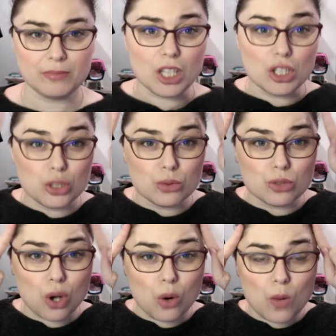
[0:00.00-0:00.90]
You
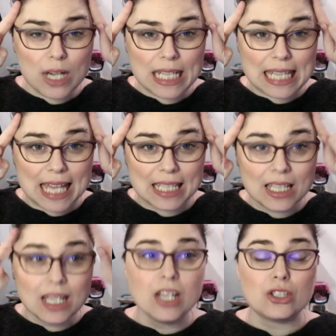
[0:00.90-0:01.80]
don't want to get
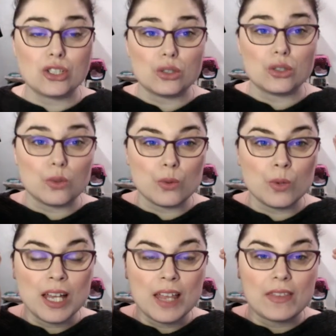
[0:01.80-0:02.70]
to
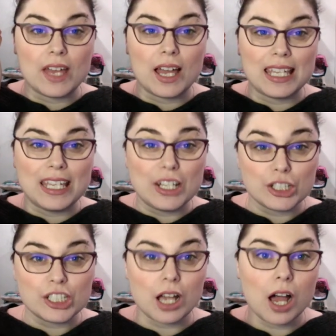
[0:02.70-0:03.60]
the ear
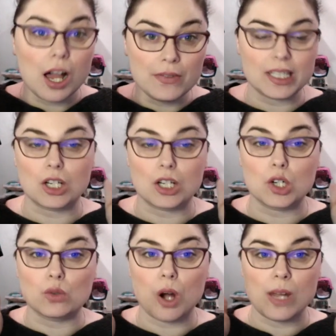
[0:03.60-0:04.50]
tufts that are
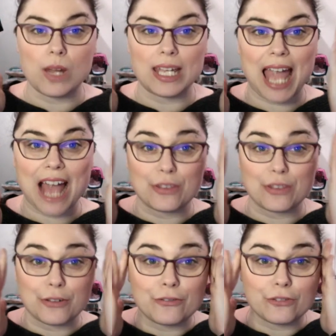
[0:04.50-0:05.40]
growing at the
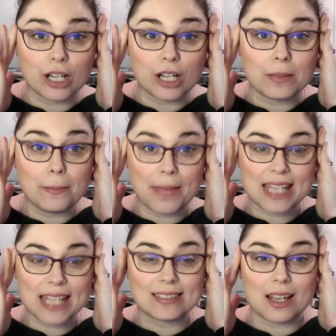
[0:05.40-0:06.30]
front
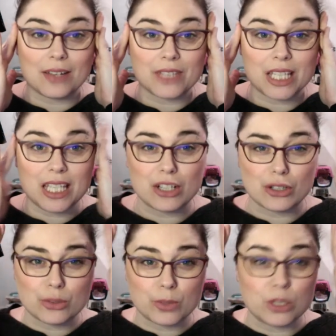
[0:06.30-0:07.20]
base of the ear.
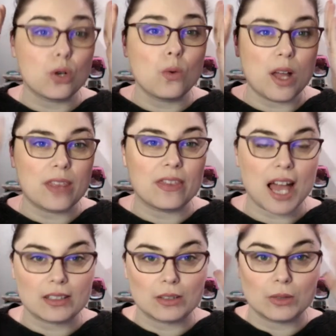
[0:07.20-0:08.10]
So we don't want
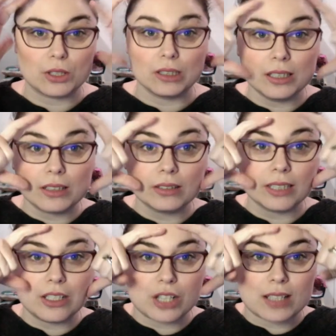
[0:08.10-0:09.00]
that. So it's literally
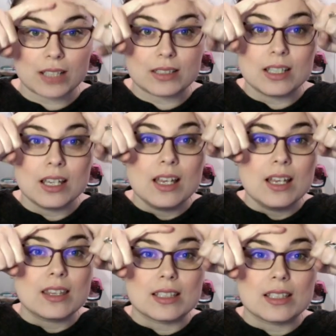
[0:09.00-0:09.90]
just
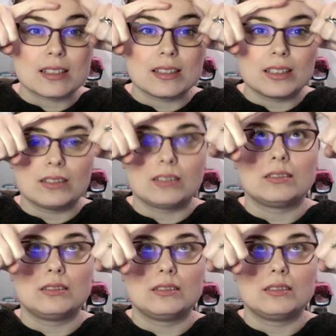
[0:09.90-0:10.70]
this little